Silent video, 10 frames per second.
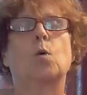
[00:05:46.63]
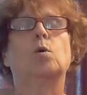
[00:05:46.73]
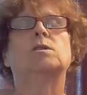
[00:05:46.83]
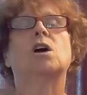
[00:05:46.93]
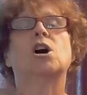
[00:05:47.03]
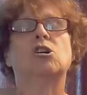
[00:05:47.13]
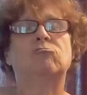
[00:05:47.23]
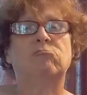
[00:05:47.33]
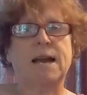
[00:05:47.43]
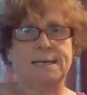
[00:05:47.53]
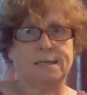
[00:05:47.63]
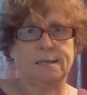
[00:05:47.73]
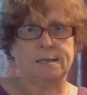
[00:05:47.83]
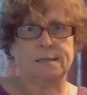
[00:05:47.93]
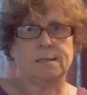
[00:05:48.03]
was
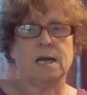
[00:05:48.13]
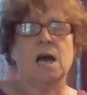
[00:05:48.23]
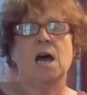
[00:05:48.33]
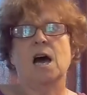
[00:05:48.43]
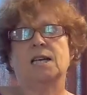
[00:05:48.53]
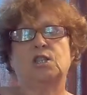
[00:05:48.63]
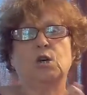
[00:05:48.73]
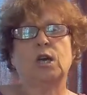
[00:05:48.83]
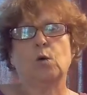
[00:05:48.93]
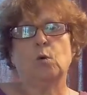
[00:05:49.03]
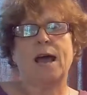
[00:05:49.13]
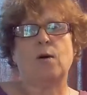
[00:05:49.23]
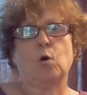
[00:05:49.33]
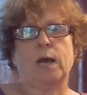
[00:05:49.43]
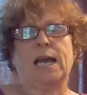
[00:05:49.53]
horrendous. I took it all
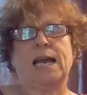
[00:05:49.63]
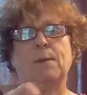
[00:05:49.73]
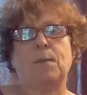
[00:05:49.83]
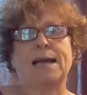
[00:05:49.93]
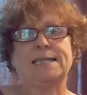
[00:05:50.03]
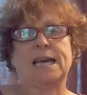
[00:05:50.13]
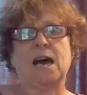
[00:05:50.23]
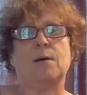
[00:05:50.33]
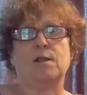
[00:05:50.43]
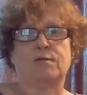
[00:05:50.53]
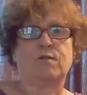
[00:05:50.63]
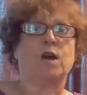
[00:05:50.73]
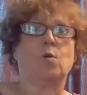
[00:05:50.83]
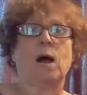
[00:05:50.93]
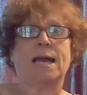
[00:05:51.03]
out quickly, bagged it up and threw
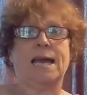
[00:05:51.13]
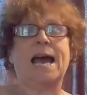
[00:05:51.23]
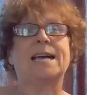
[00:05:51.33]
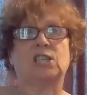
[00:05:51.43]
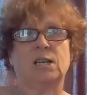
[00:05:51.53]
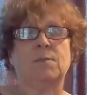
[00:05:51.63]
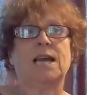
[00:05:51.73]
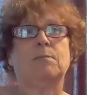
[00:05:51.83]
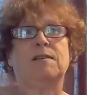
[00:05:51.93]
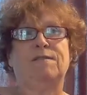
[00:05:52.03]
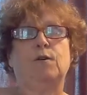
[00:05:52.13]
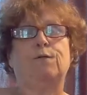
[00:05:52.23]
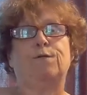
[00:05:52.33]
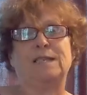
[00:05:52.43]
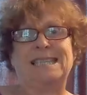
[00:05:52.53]
it away. It actually made me feel
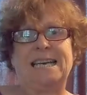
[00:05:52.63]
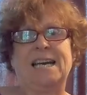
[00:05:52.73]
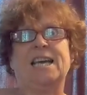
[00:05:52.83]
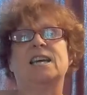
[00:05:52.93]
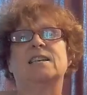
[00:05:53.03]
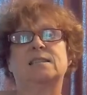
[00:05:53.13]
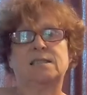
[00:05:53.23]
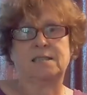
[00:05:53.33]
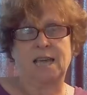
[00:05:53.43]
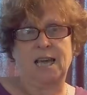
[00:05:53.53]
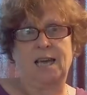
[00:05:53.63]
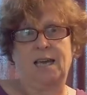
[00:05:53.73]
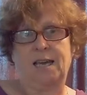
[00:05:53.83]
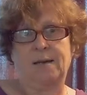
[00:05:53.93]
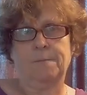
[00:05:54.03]
physically sick.
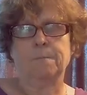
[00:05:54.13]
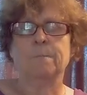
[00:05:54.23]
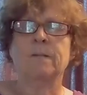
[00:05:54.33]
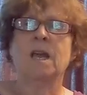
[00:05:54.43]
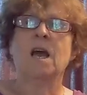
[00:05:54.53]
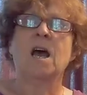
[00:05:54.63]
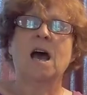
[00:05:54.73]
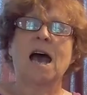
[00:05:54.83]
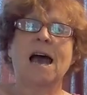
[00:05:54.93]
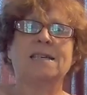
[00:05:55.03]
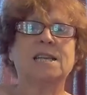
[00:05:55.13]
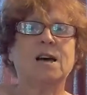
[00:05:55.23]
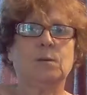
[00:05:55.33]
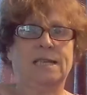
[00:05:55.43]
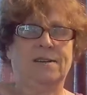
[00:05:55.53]
As
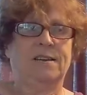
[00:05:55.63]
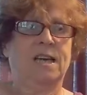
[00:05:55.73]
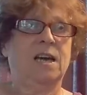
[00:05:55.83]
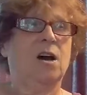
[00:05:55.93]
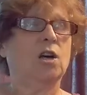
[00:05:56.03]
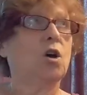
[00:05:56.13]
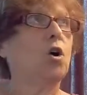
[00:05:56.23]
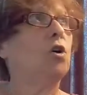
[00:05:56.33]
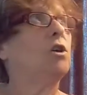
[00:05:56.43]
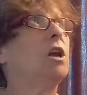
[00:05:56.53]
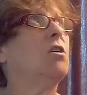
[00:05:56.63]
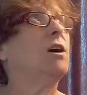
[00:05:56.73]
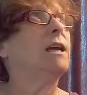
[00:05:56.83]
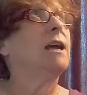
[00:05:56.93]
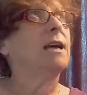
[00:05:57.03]
luck would have it, I got
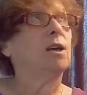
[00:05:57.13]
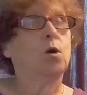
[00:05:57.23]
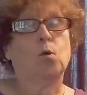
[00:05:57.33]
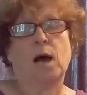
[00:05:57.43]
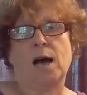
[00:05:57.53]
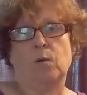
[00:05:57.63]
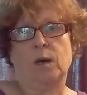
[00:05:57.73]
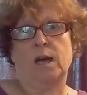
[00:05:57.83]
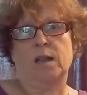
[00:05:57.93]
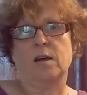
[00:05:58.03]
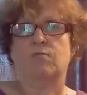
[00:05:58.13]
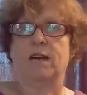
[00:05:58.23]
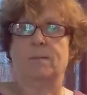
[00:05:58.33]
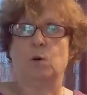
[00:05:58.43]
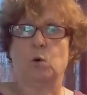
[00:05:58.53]
online and caught up with a
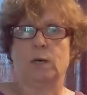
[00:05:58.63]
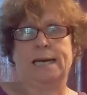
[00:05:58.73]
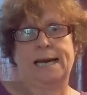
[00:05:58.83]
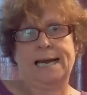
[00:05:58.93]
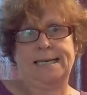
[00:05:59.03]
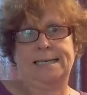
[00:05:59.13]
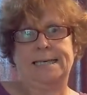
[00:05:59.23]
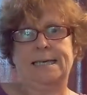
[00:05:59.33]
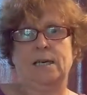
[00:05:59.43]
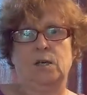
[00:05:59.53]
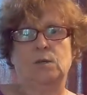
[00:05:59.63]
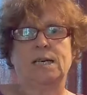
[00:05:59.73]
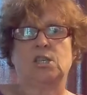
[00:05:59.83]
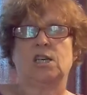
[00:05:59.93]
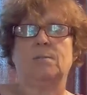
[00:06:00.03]
reborning lady who's
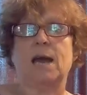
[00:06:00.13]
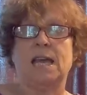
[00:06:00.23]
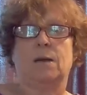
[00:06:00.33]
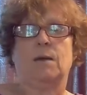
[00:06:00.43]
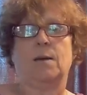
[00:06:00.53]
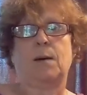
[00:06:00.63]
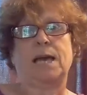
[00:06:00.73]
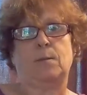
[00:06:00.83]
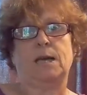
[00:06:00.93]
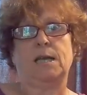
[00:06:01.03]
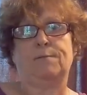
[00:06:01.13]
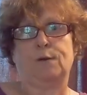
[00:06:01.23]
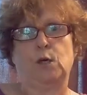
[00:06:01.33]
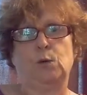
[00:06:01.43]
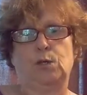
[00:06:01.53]
actually making me a baby in the
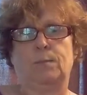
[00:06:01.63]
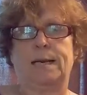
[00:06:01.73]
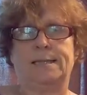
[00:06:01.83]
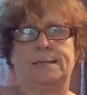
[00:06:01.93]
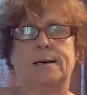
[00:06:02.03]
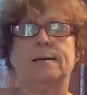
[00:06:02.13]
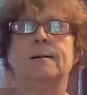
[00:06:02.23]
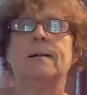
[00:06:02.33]
future, bless her,